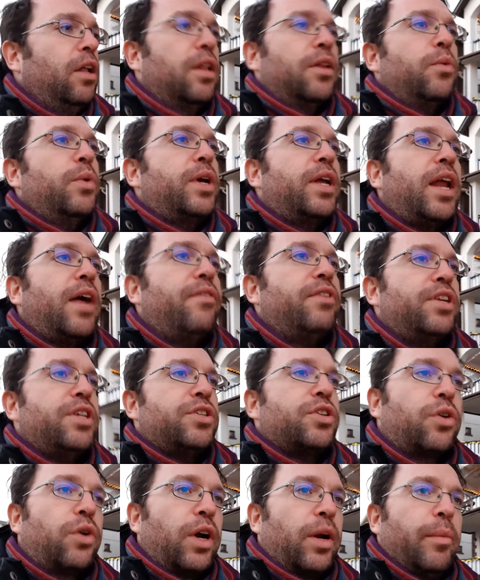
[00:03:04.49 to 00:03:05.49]
We could have a
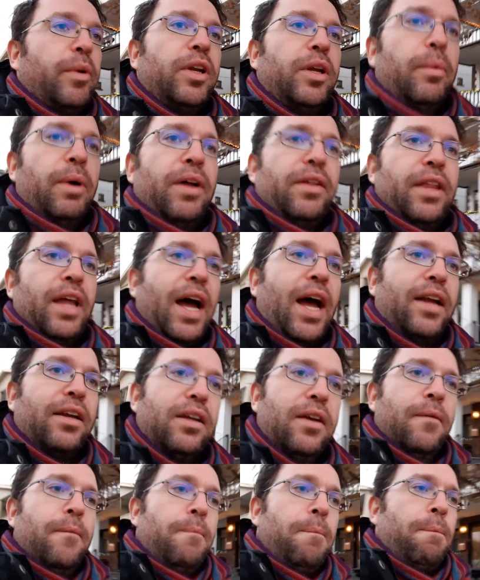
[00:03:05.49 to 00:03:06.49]
disagreement about
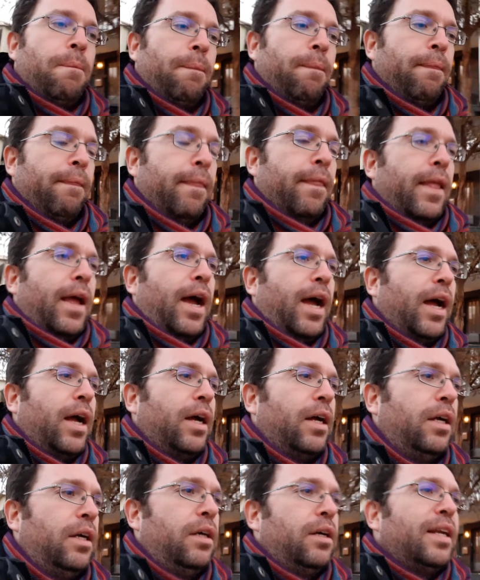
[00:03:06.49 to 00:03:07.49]

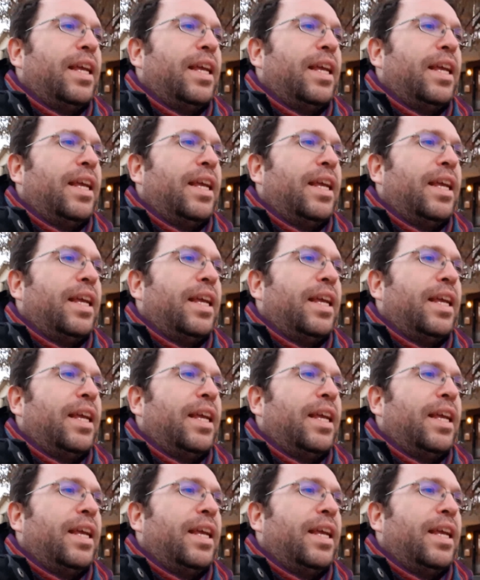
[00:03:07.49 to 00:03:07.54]
that.